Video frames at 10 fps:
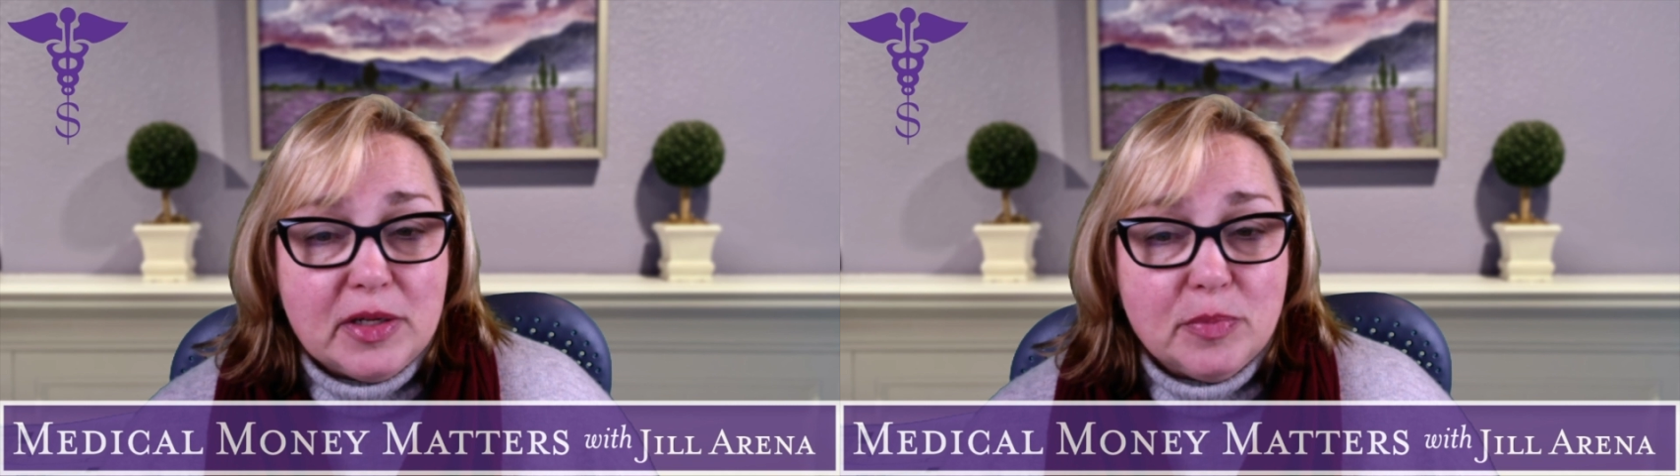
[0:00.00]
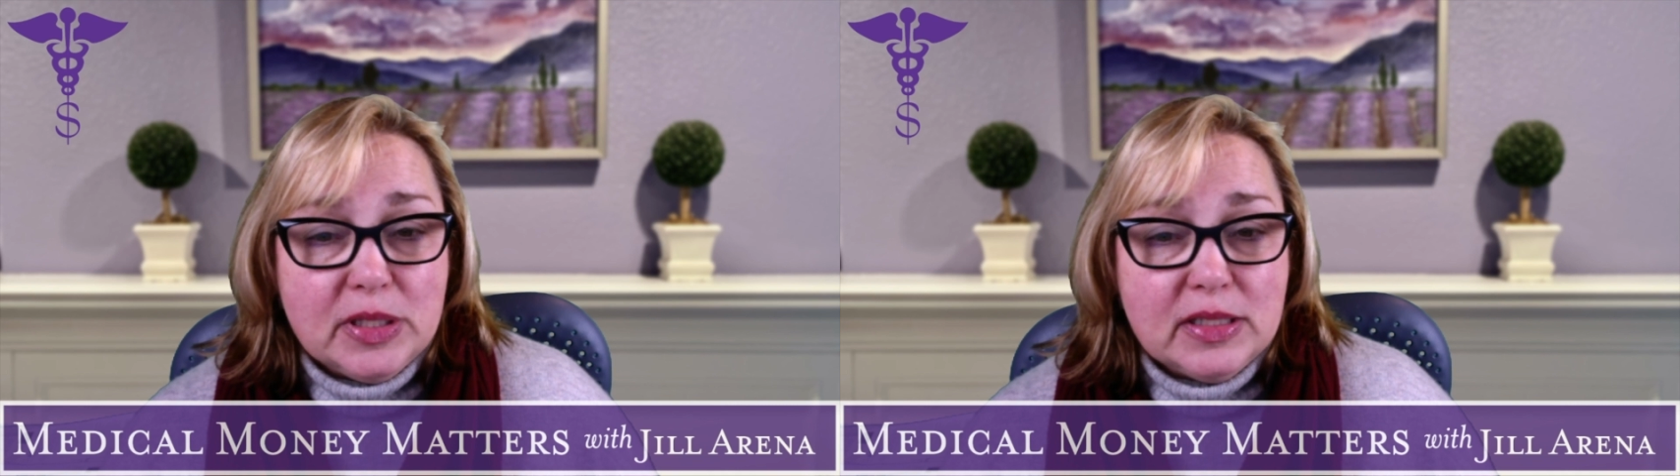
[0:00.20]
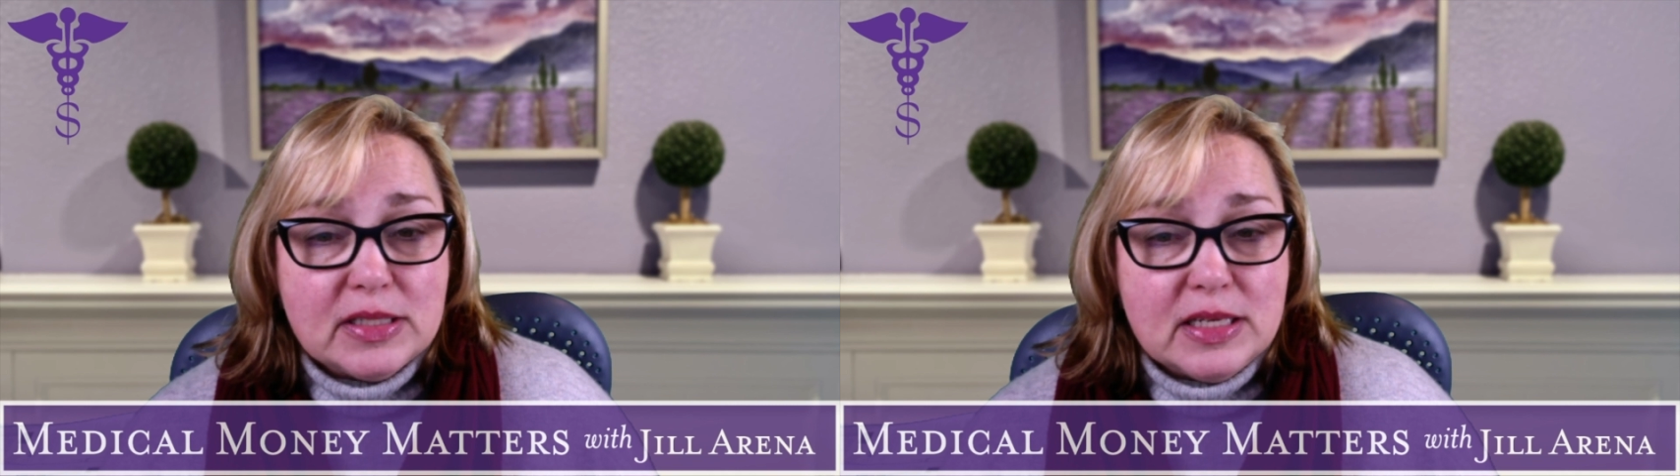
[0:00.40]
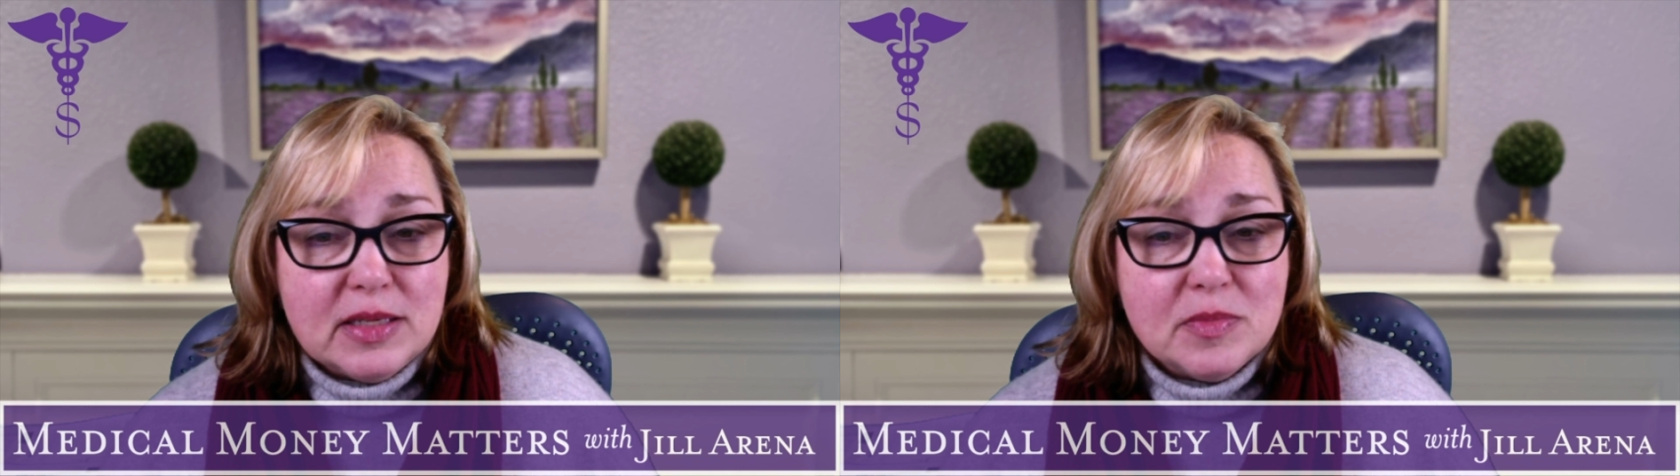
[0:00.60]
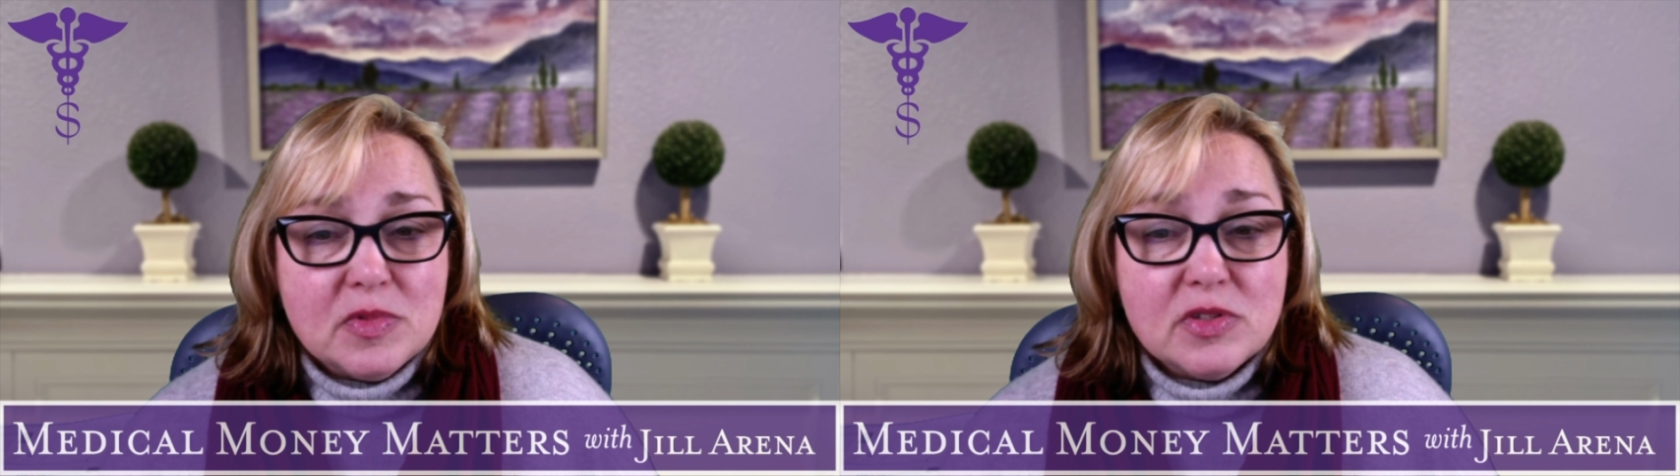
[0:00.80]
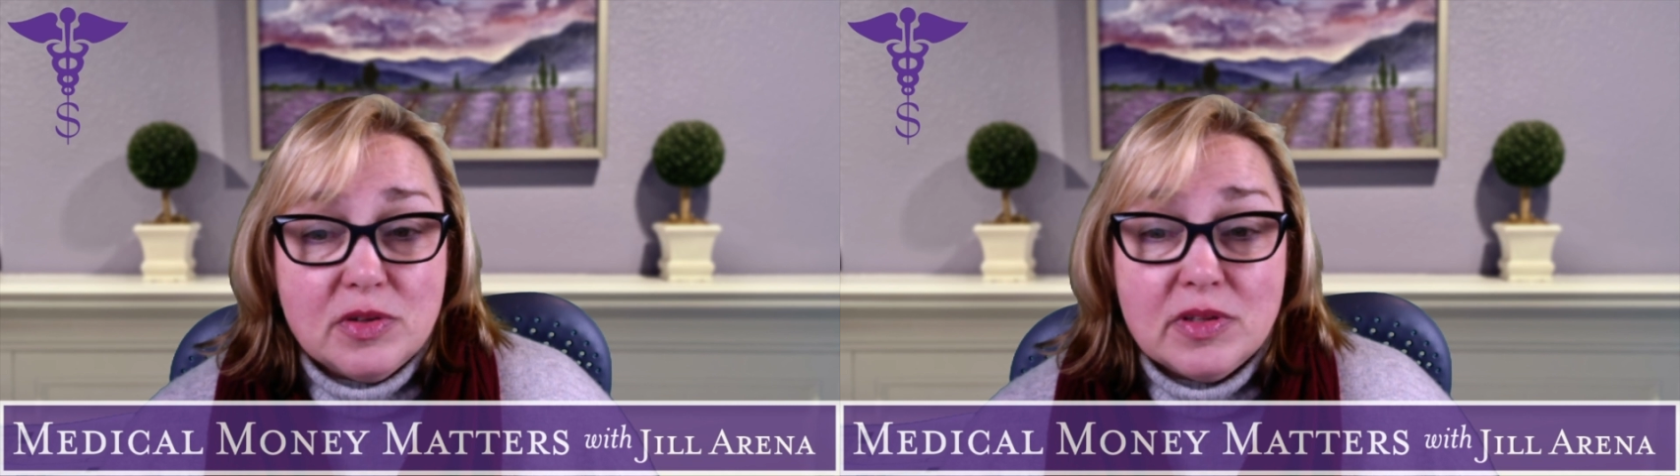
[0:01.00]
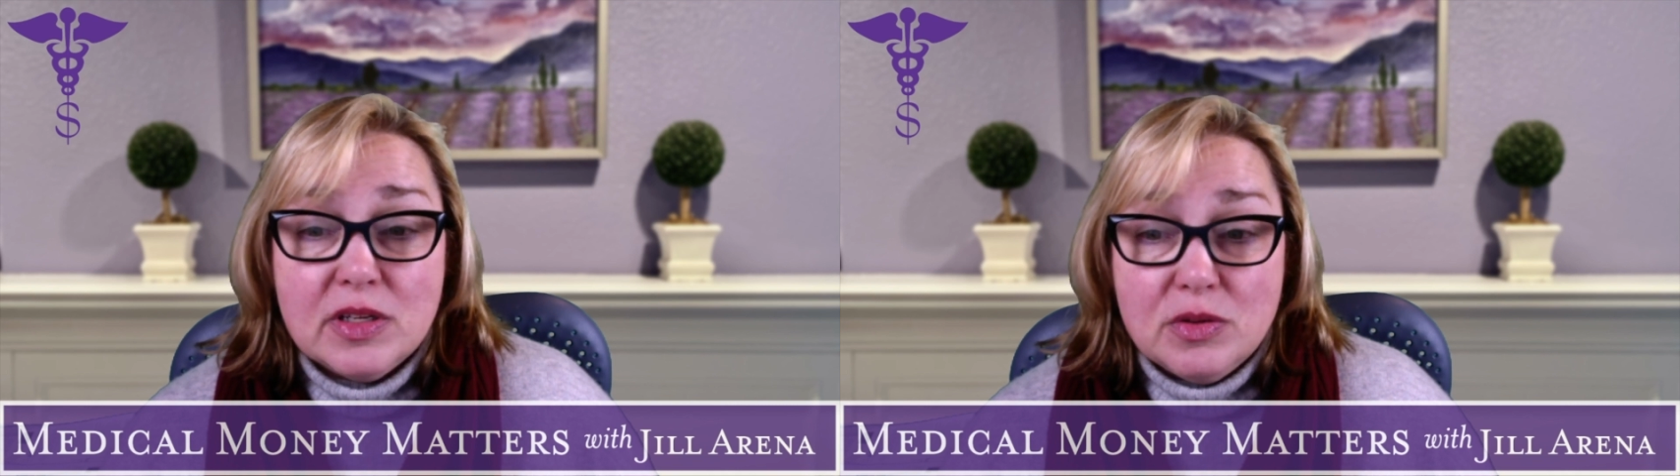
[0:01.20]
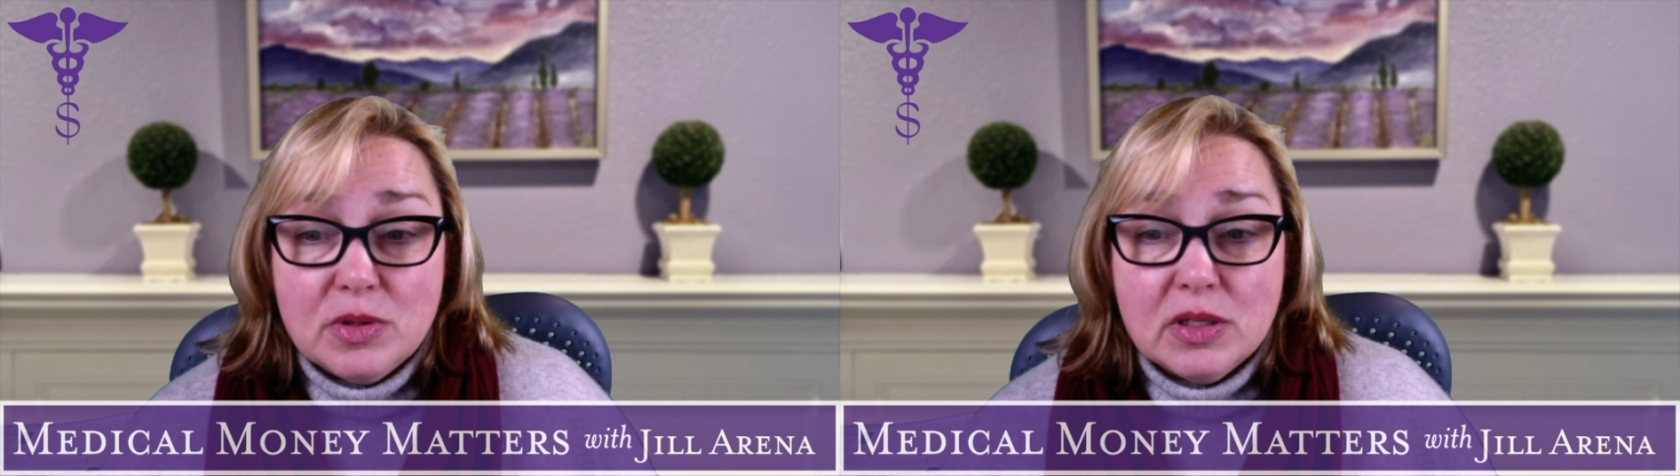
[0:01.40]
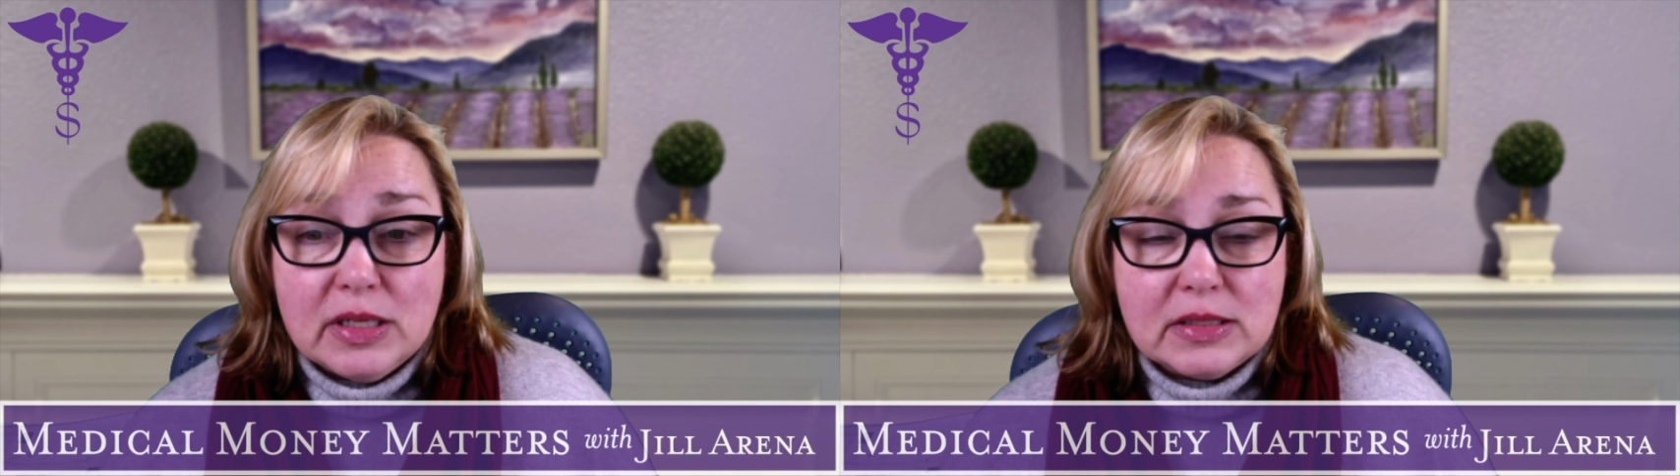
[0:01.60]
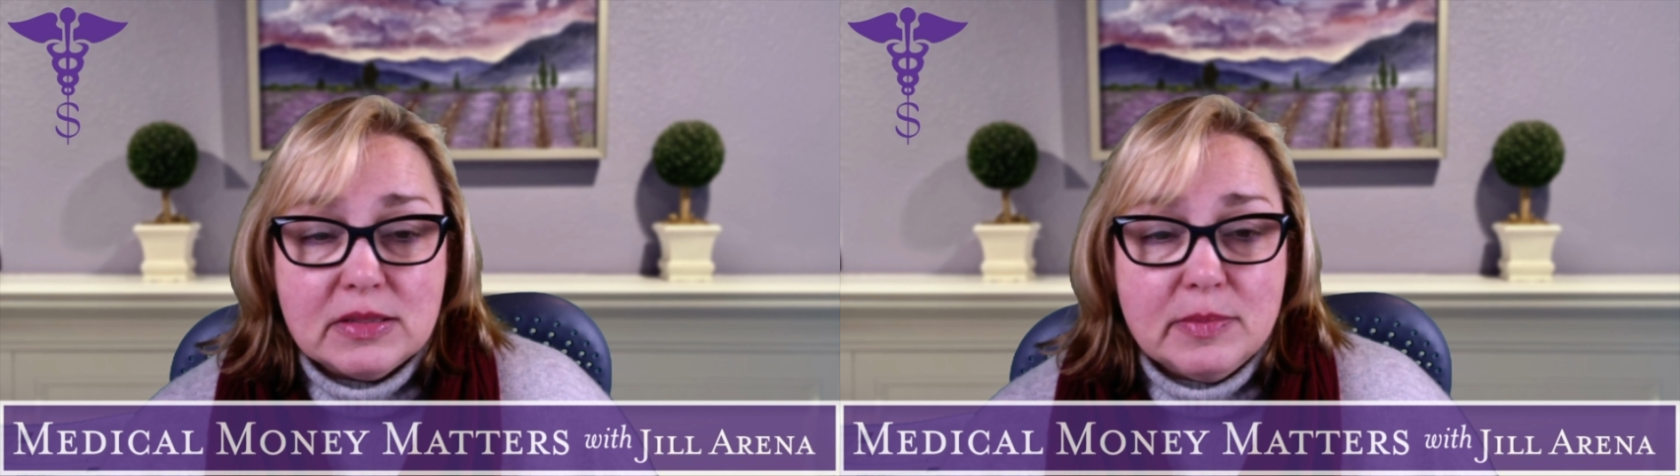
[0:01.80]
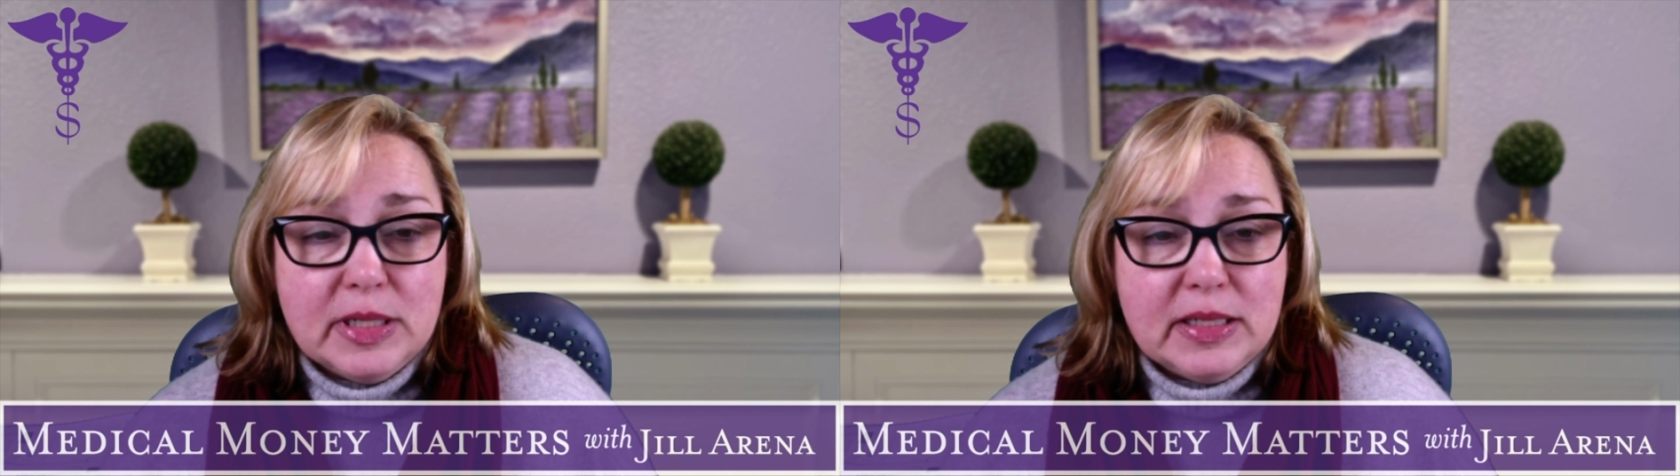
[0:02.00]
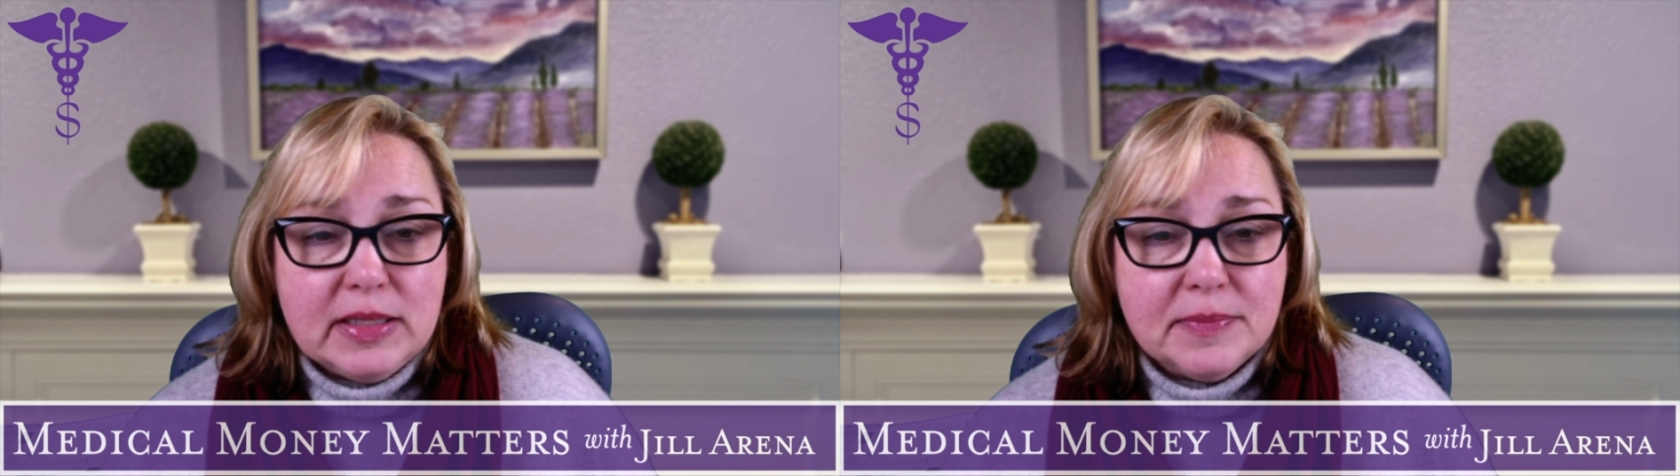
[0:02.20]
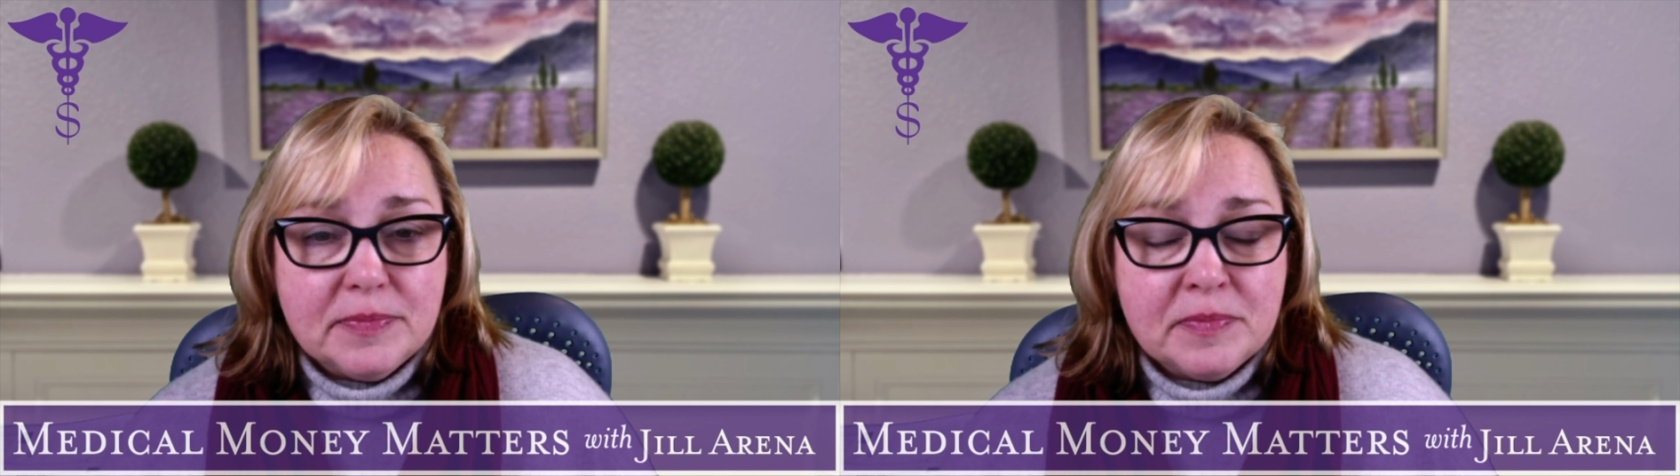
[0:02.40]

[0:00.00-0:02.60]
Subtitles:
your billing team so that you collect the money.